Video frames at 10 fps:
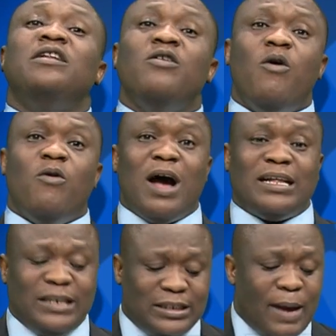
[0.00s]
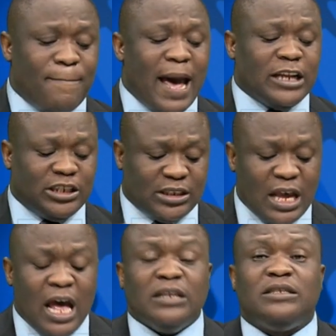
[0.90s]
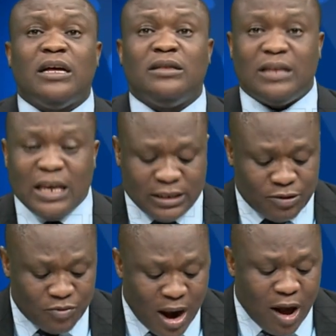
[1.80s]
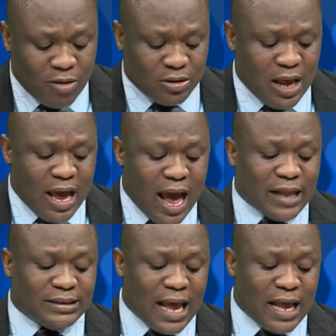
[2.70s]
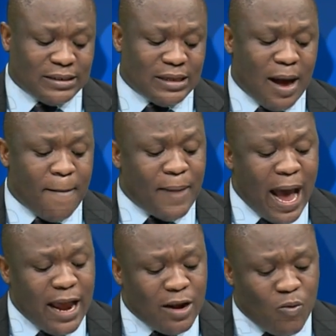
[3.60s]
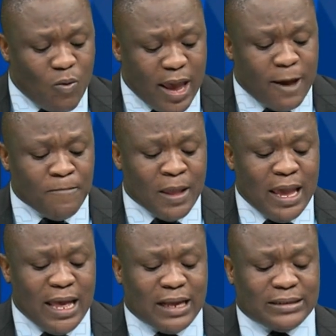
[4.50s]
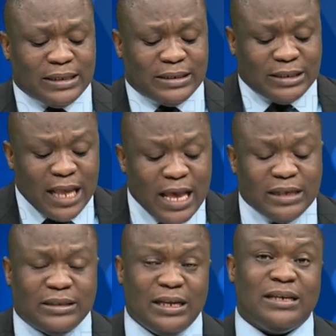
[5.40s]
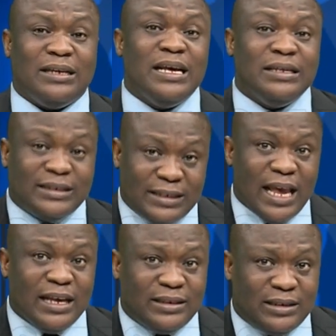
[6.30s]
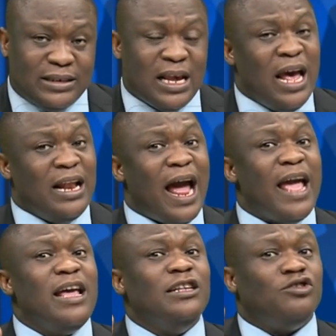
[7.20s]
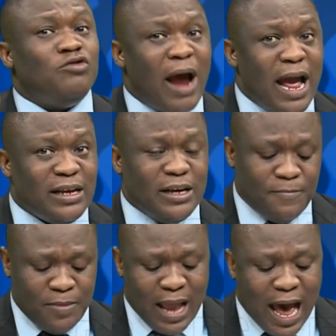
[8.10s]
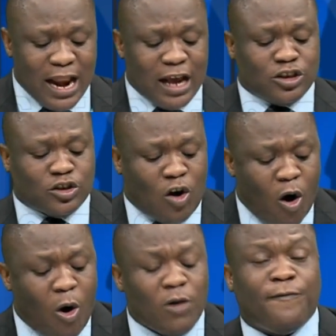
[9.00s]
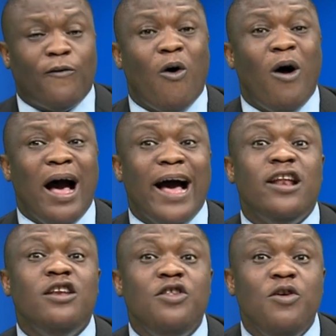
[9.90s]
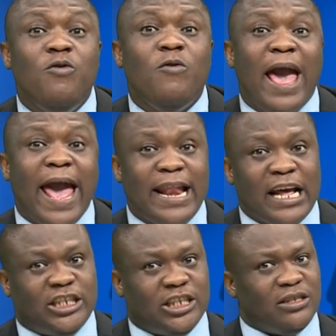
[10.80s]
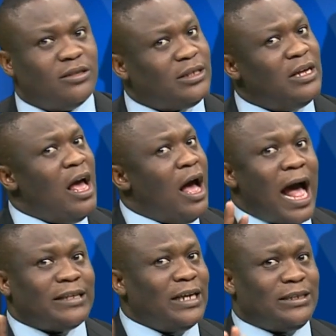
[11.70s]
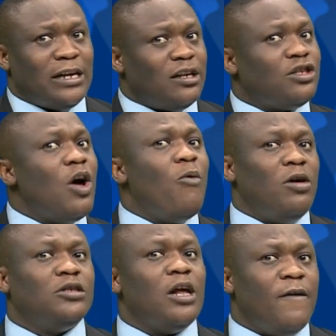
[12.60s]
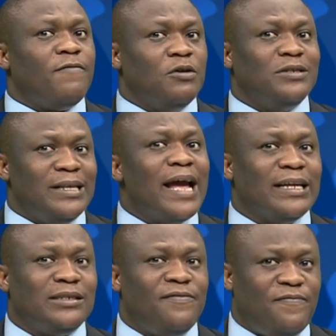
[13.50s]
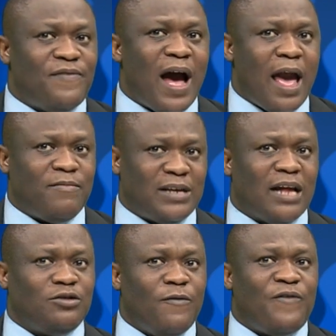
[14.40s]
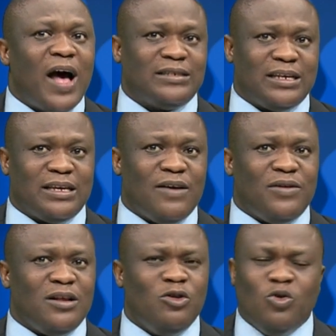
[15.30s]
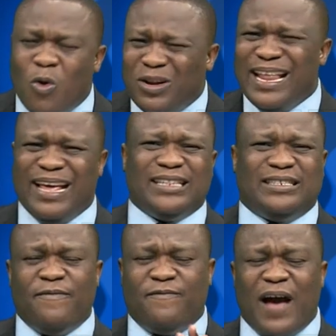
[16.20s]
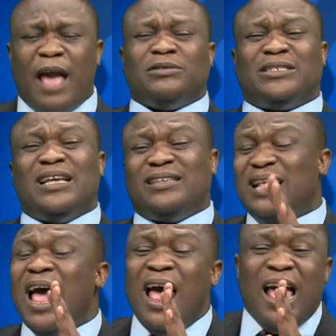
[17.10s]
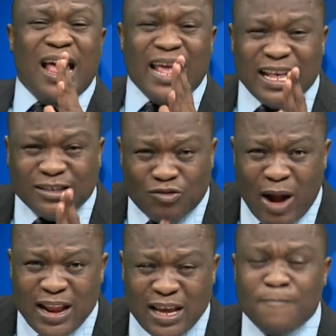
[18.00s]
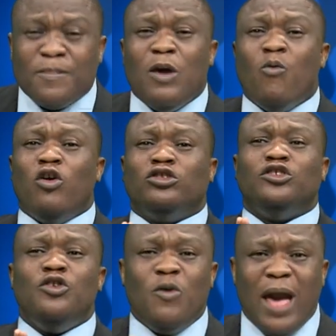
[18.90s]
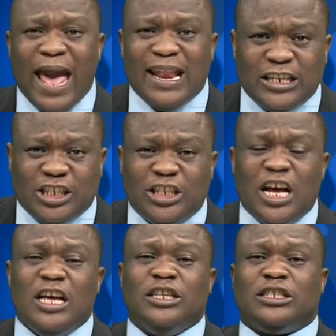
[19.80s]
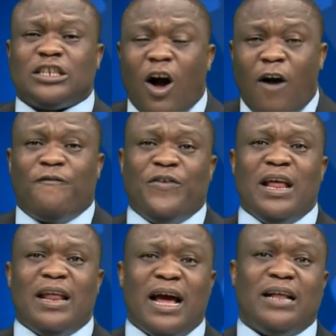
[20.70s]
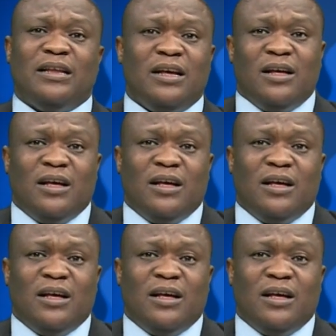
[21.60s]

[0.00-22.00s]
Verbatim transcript: know. Arteta might just turn things around at Arsenal. And by the way, he insists that he is ready and has called for a new energy. You see, Arteta does not want all of those negative vibes that you fans are giving. No negative vibes. He says he's ready, he wants new energy, he's confident that